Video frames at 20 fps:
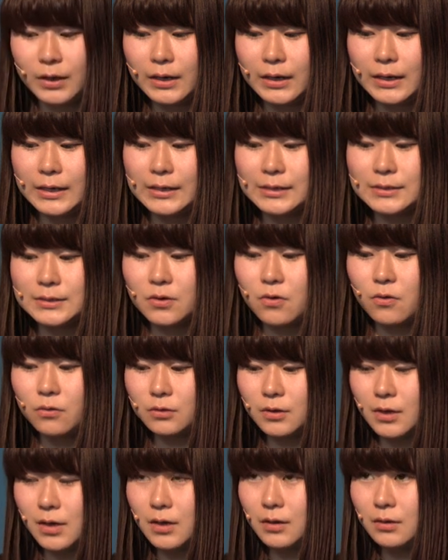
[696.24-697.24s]
it is
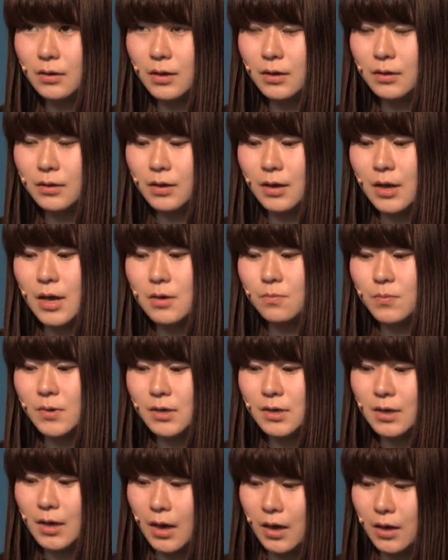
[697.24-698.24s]
contained in the
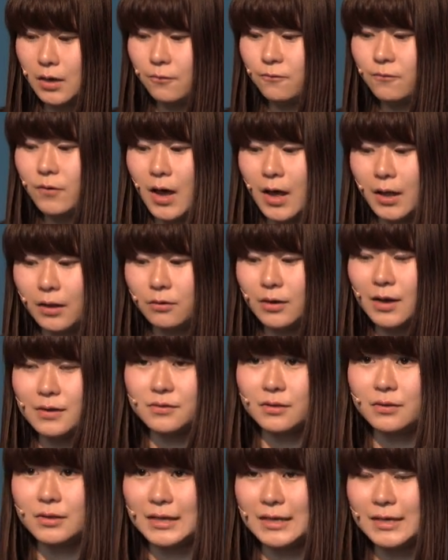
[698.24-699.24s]
APK file
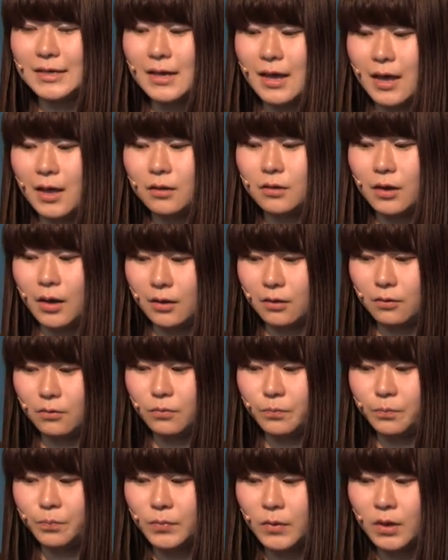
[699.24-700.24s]
as a
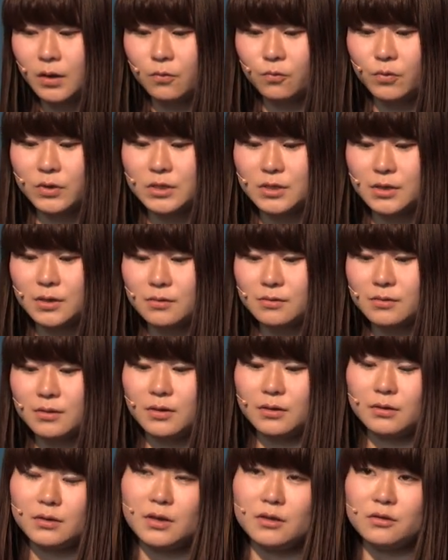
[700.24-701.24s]
DLL, which is
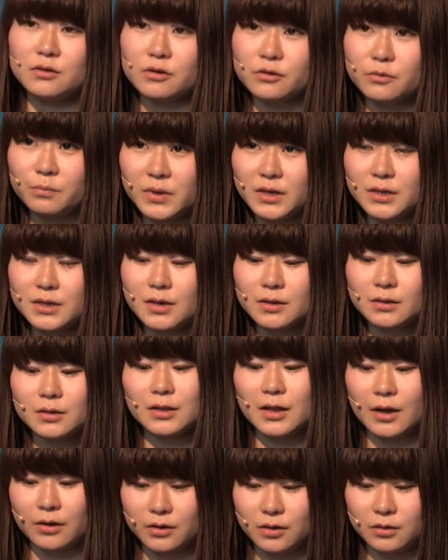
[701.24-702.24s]
an intermediate
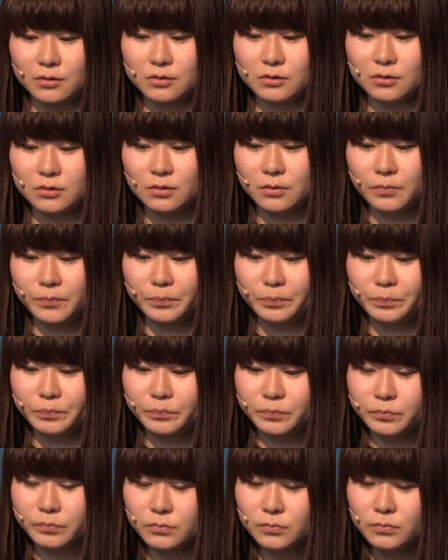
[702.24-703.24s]
language.
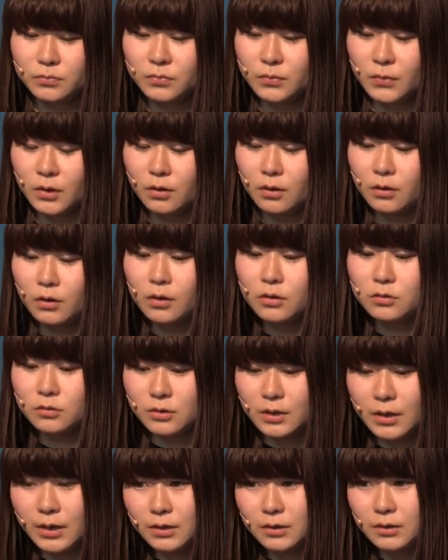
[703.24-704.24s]

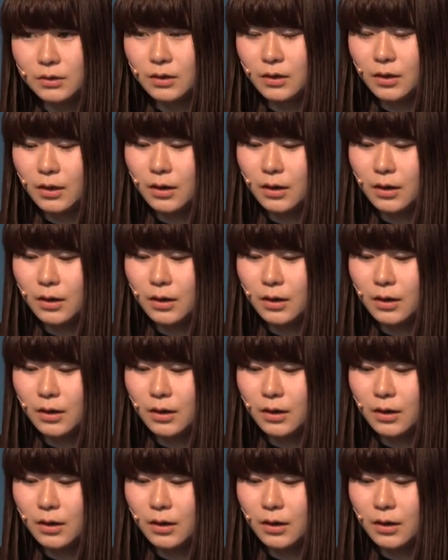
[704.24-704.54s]
Then,